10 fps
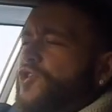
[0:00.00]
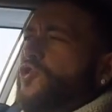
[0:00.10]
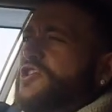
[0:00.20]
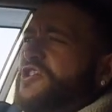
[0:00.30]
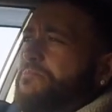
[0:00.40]

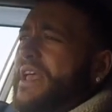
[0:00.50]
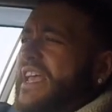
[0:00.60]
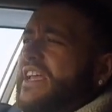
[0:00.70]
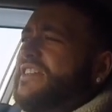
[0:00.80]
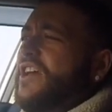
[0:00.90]
your
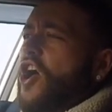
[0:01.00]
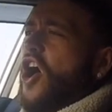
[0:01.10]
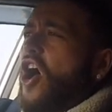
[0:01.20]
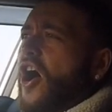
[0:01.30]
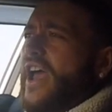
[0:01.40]
speed
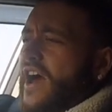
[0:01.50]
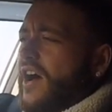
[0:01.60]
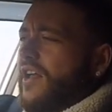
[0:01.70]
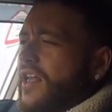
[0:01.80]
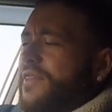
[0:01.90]
higher
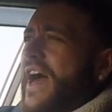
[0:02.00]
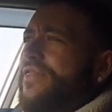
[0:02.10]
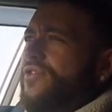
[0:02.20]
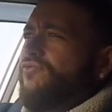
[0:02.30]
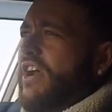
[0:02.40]

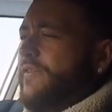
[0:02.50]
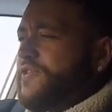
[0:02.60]
than the rev,